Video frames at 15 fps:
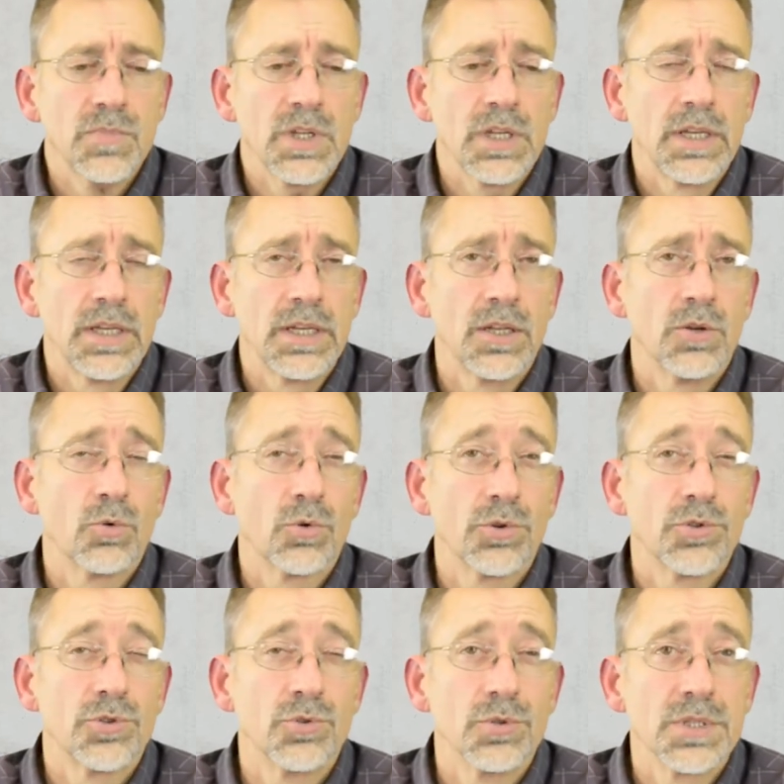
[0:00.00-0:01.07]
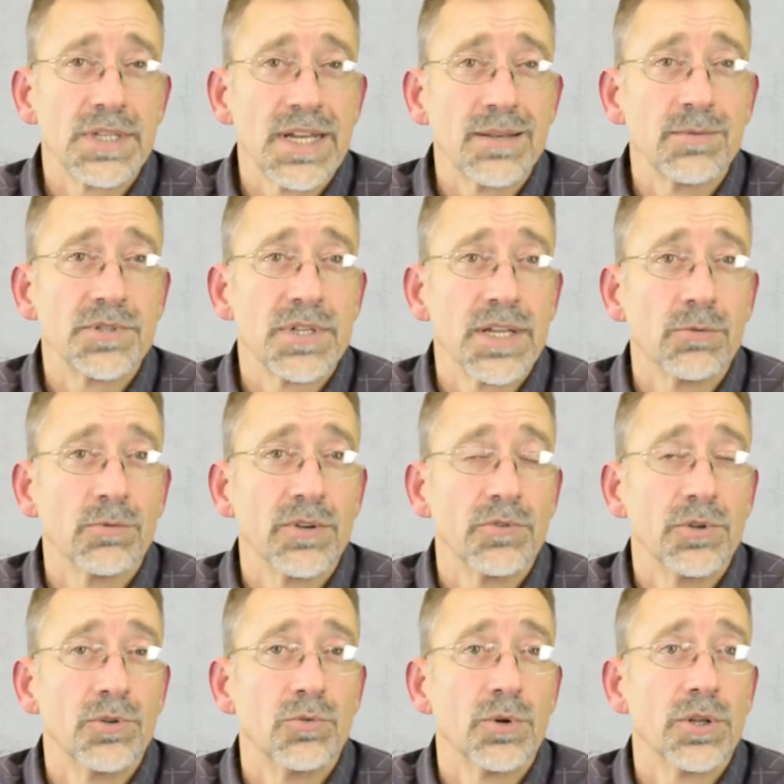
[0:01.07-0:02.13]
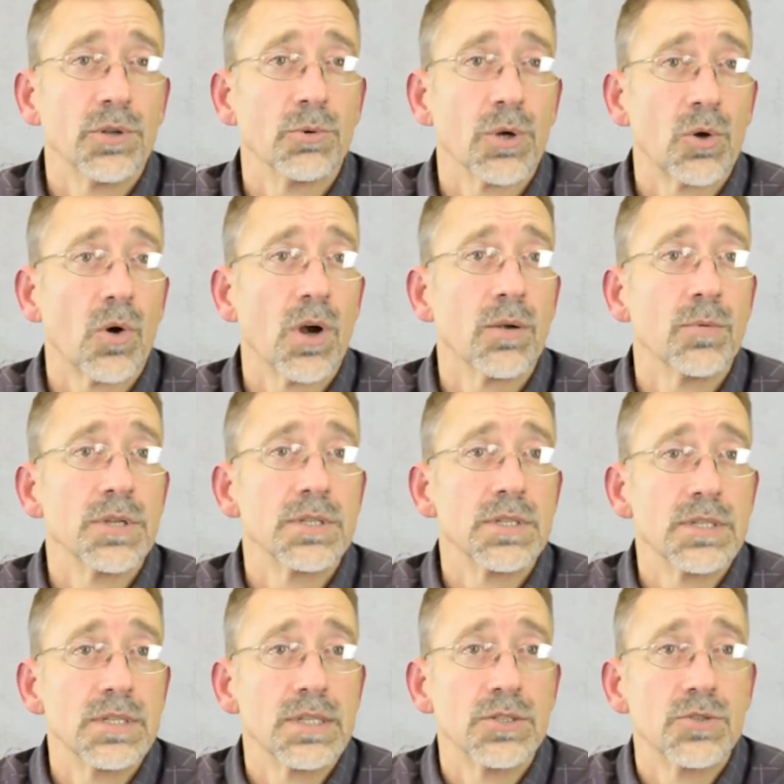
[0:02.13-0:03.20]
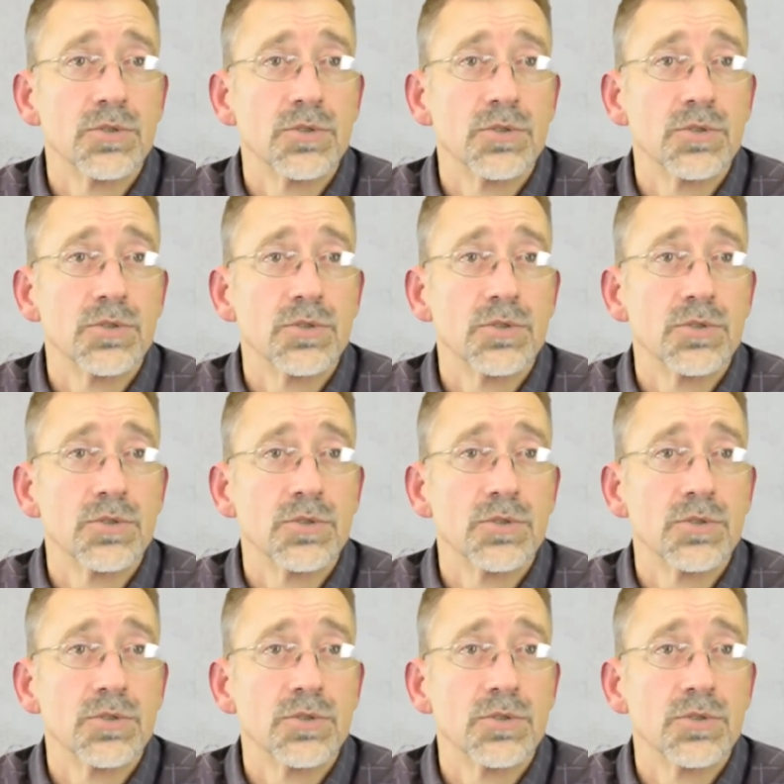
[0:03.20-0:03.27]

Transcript: And in order to establish that revenue, one of the requirements is that you